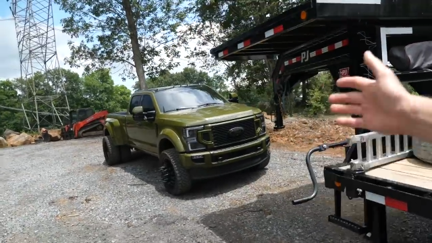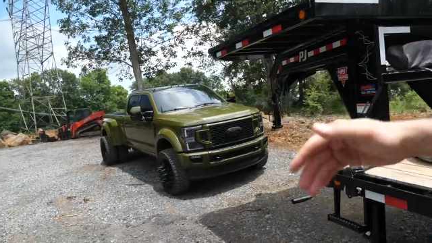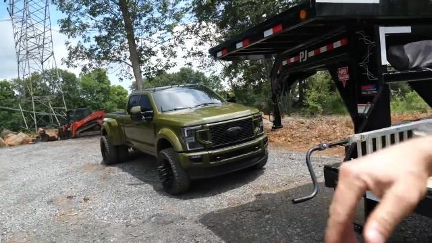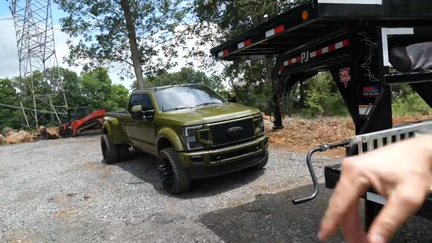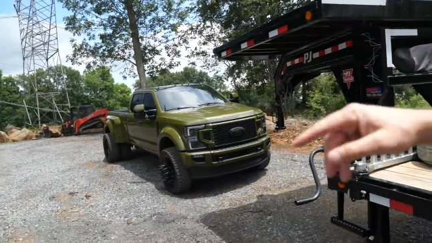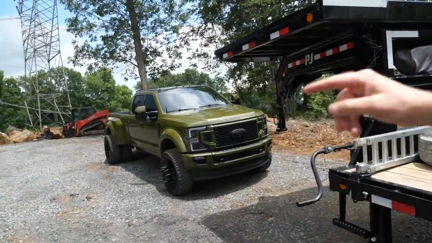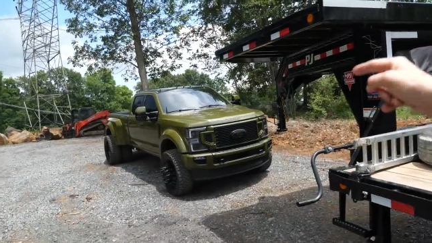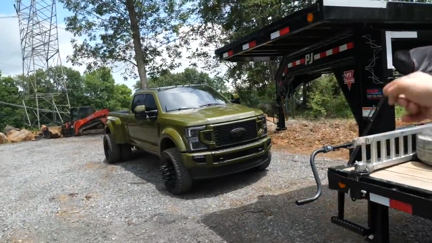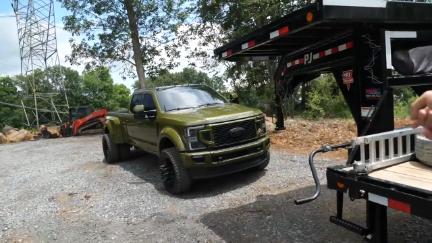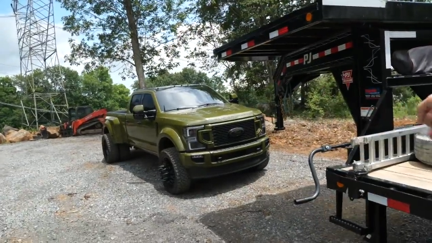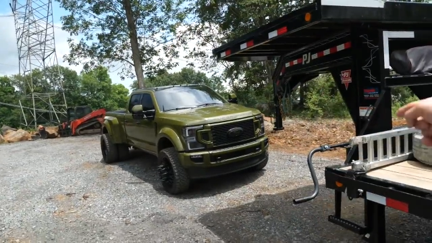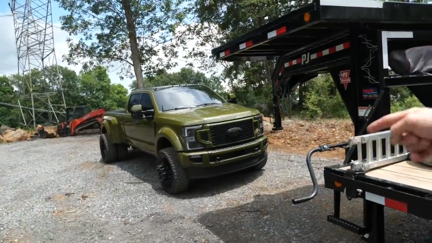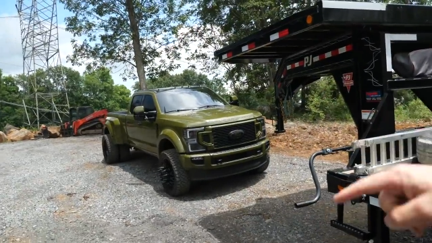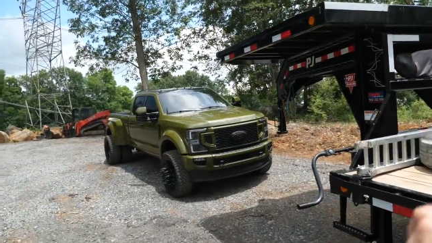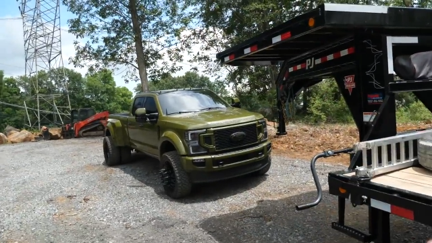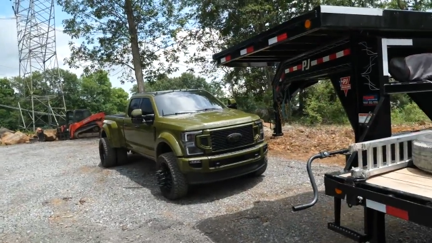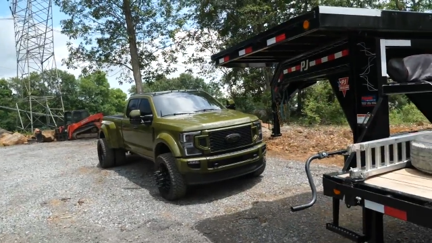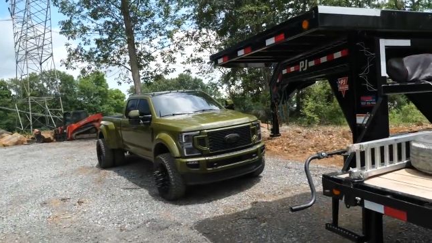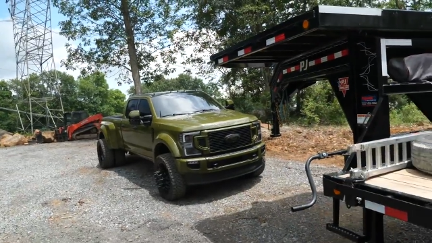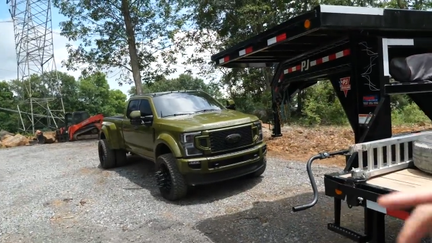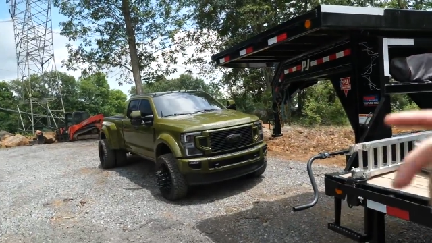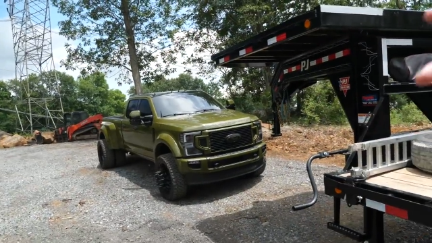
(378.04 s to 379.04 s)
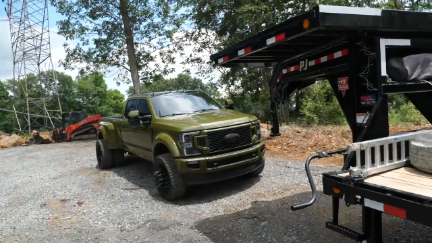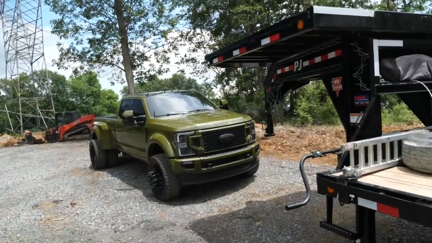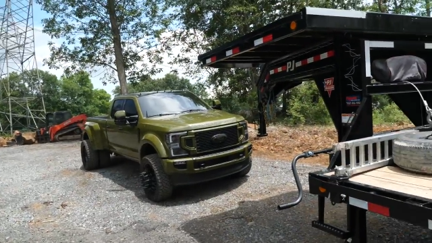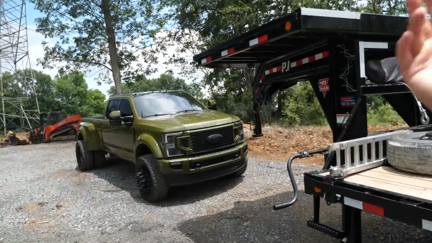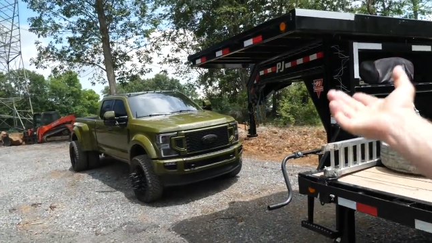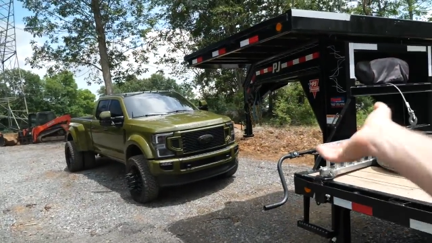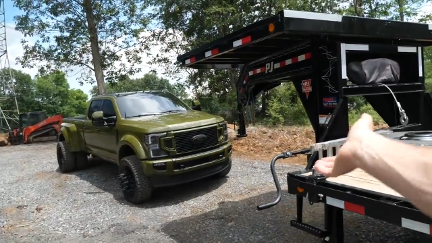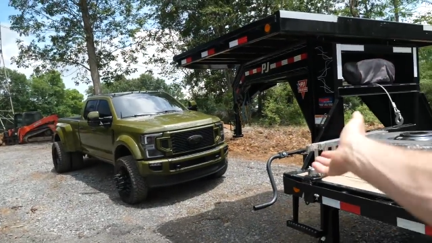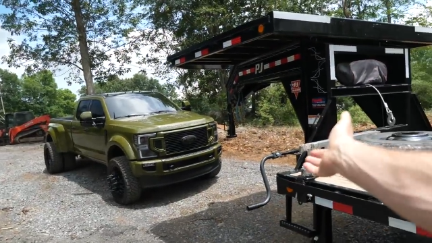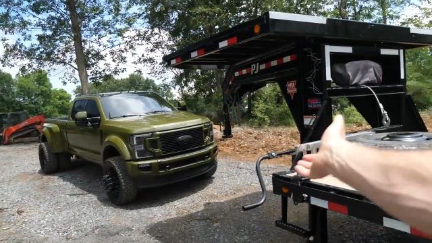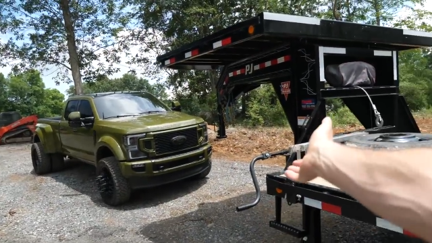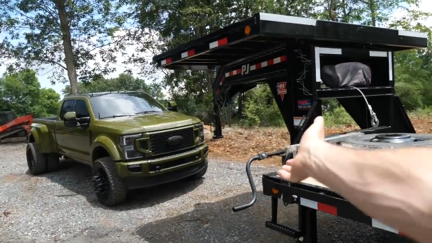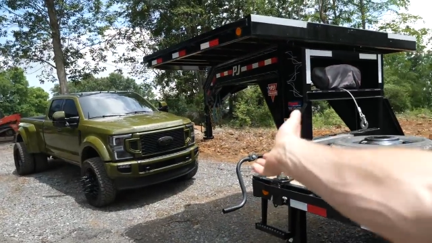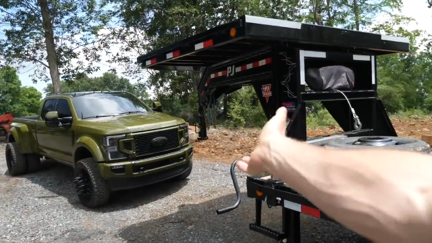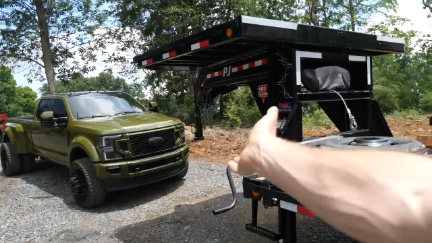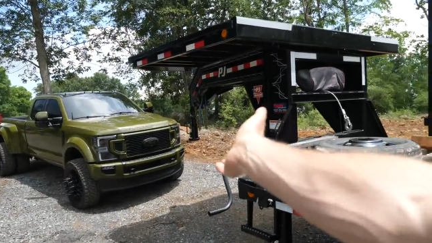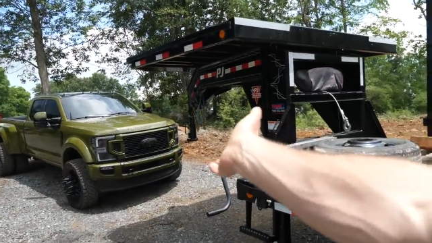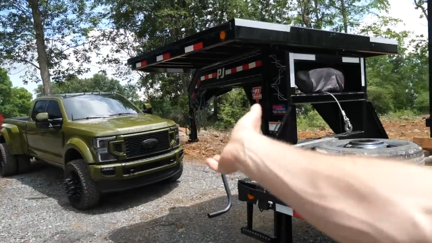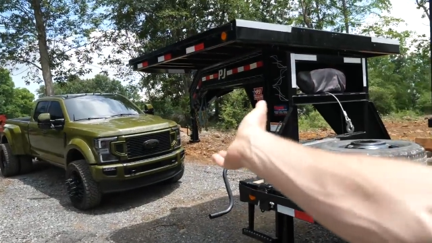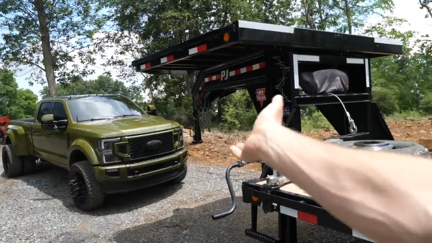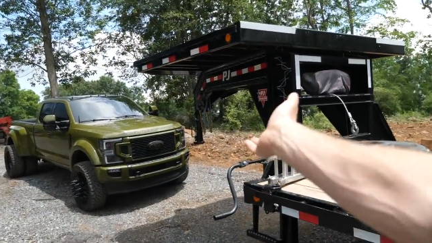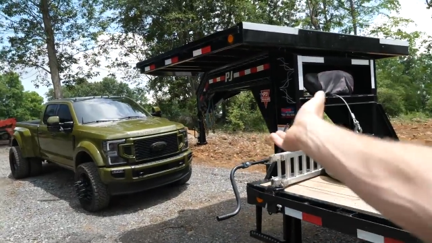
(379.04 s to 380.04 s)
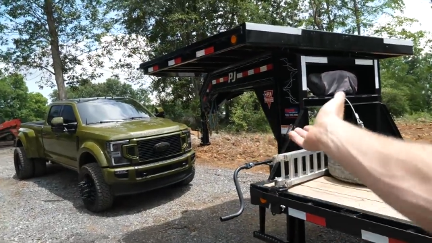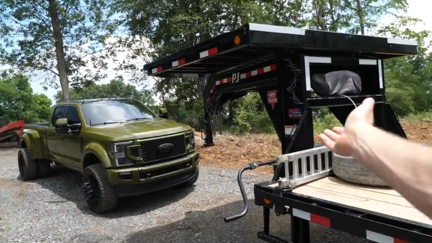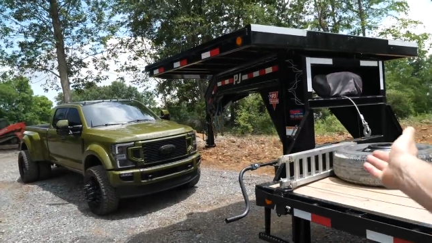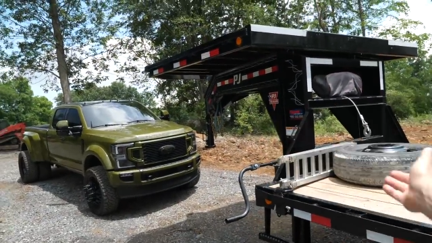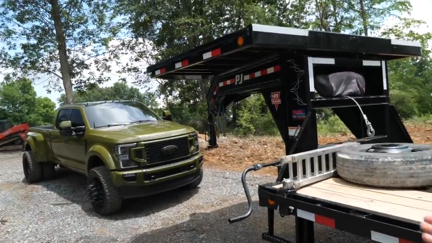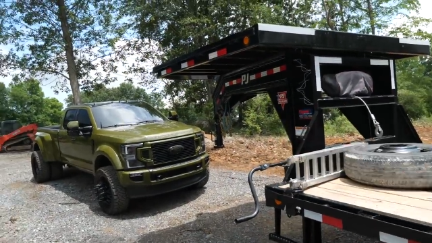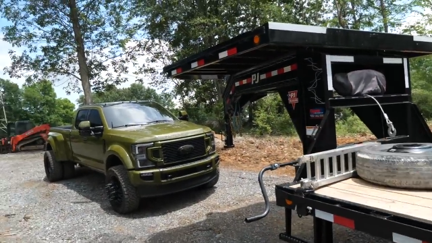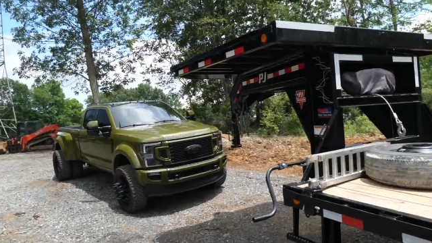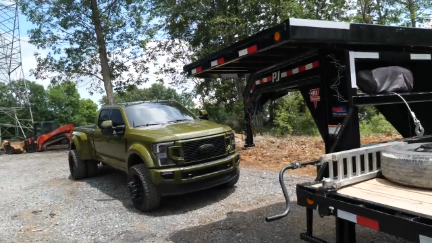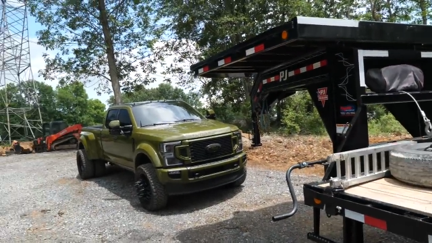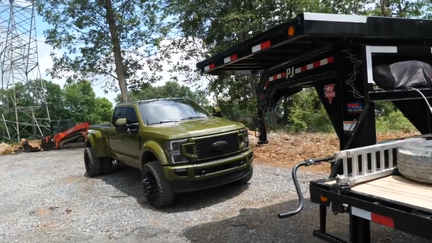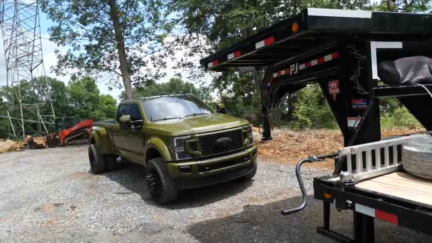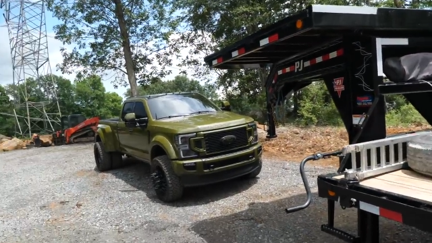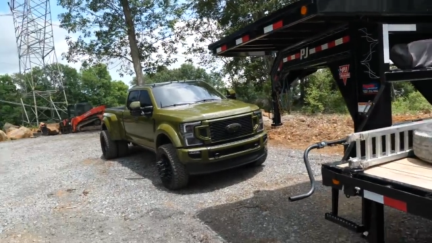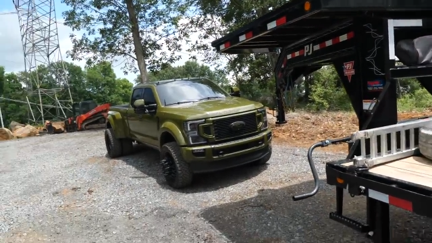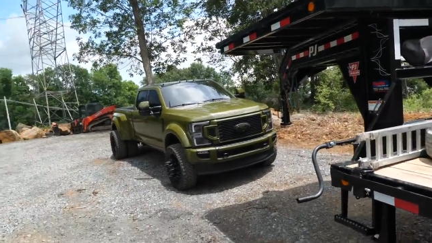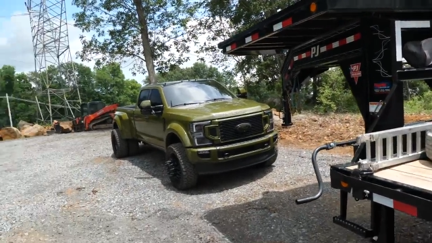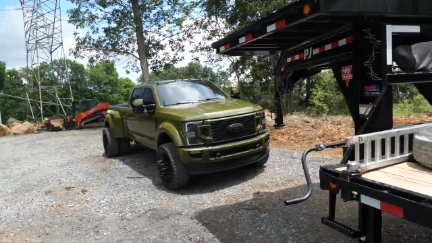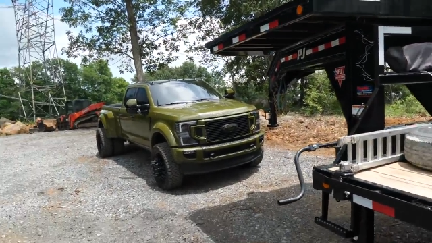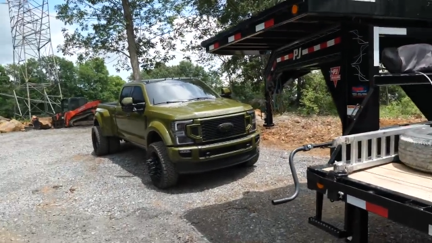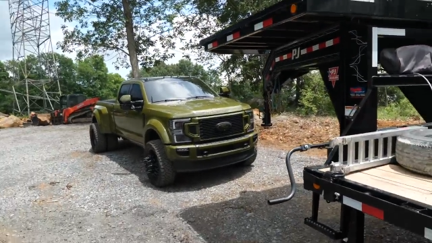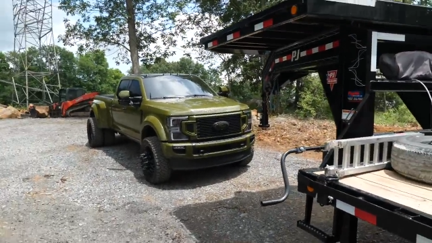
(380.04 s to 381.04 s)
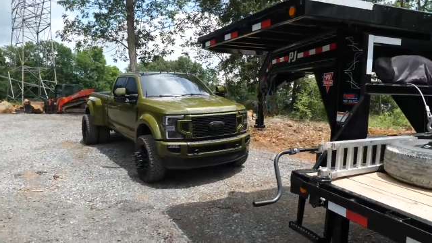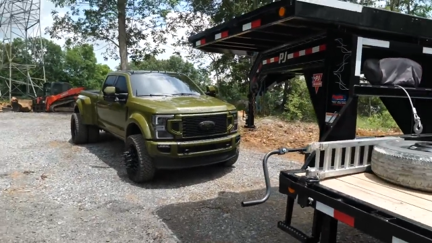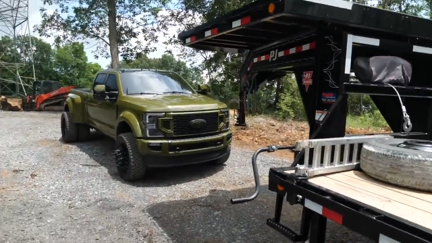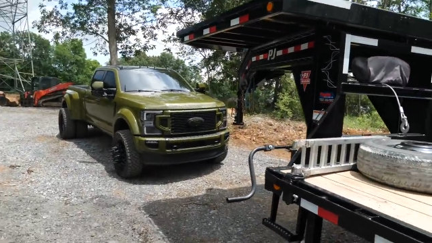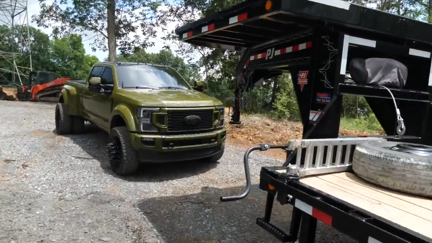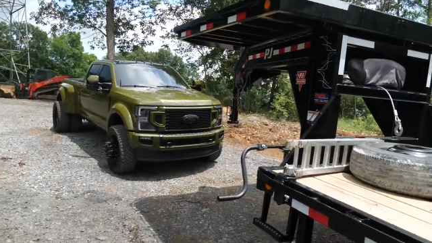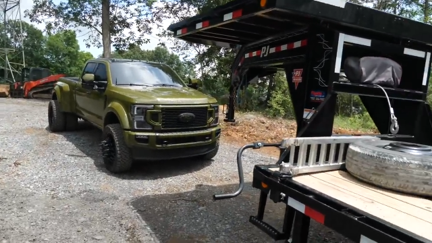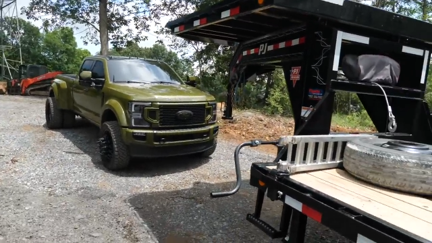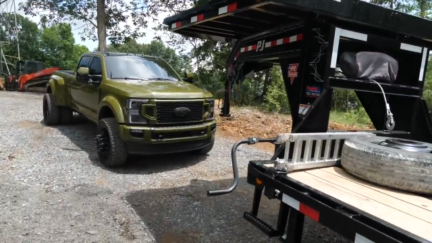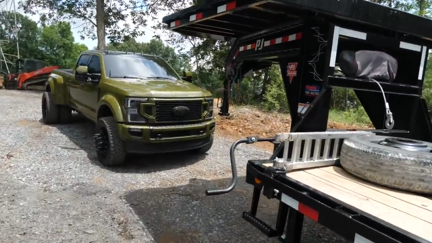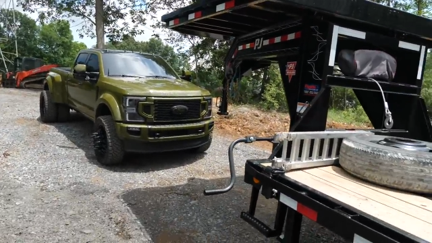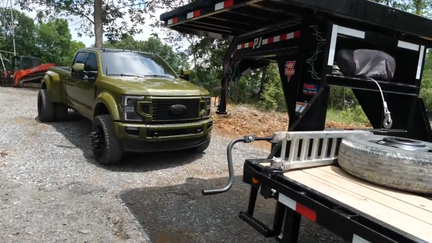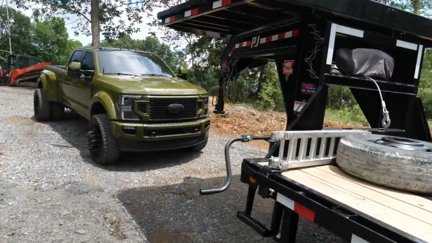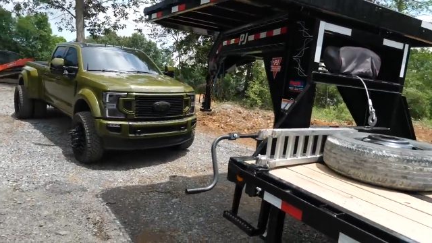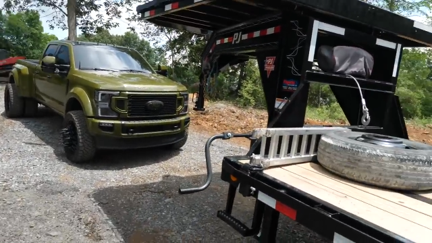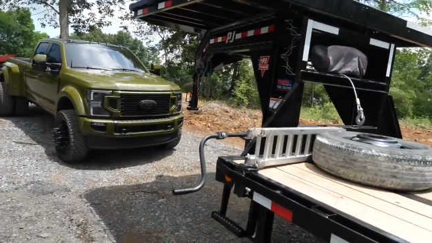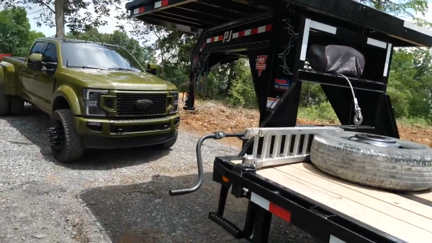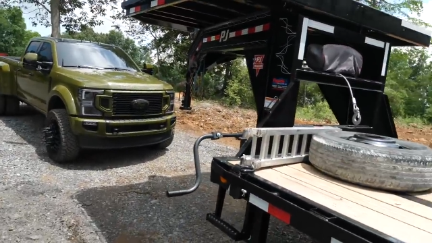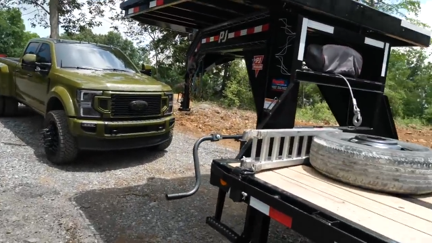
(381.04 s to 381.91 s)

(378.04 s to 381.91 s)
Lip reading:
[unreadable: no face in view]